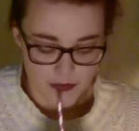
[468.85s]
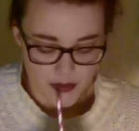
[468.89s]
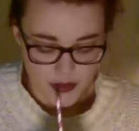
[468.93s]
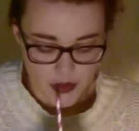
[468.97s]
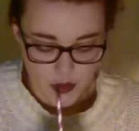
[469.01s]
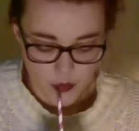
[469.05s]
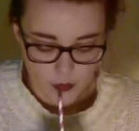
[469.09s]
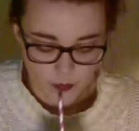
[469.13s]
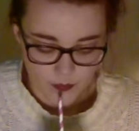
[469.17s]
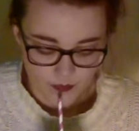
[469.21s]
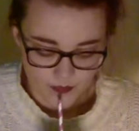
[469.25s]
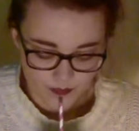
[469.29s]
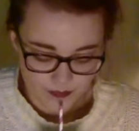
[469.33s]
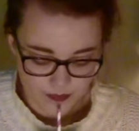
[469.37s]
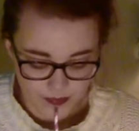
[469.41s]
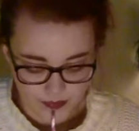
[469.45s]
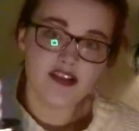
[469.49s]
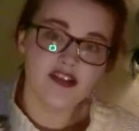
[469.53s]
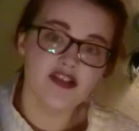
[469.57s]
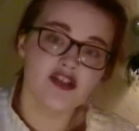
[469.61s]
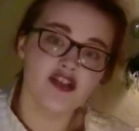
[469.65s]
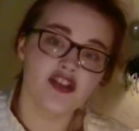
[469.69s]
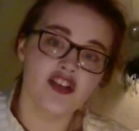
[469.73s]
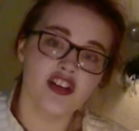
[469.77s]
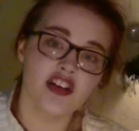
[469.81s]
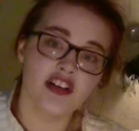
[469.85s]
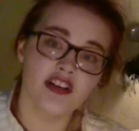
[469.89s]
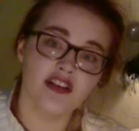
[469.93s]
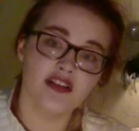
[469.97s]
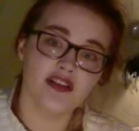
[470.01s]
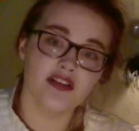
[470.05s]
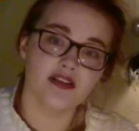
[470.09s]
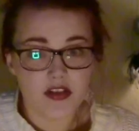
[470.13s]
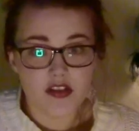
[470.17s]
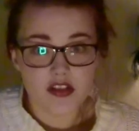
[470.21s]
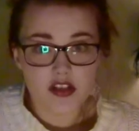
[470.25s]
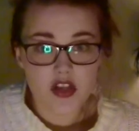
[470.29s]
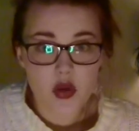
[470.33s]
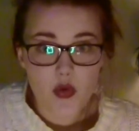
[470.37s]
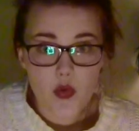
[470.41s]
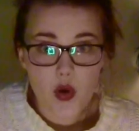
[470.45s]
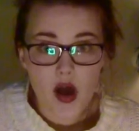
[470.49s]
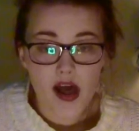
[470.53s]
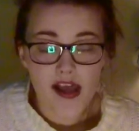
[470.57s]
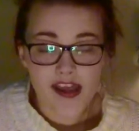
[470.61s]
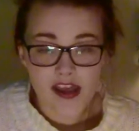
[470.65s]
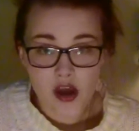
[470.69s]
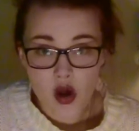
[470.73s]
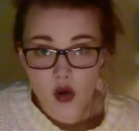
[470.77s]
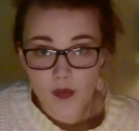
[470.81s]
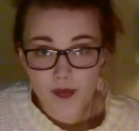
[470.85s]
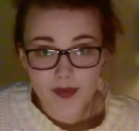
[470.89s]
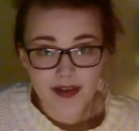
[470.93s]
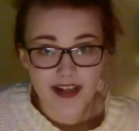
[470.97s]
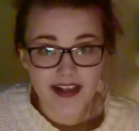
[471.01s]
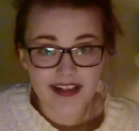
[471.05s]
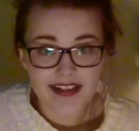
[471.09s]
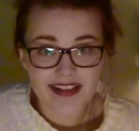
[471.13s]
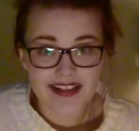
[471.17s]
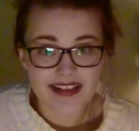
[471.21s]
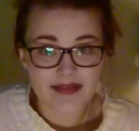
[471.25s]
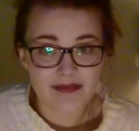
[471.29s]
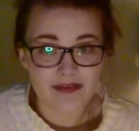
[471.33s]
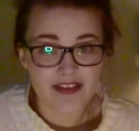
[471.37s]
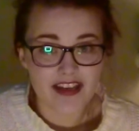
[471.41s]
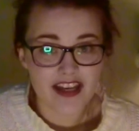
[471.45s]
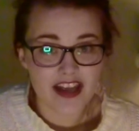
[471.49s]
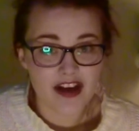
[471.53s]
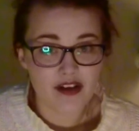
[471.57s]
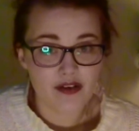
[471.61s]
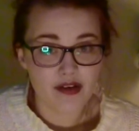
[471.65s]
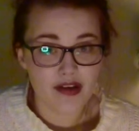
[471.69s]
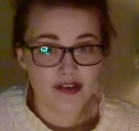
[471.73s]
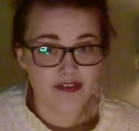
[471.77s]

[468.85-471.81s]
So cheers. So I hope you liked this video.